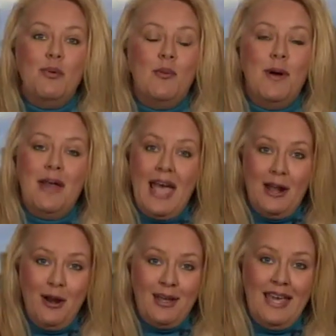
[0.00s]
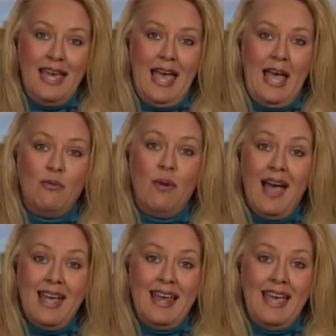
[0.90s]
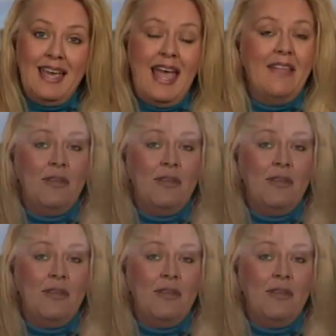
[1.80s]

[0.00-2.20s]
promote anarchy and rioting,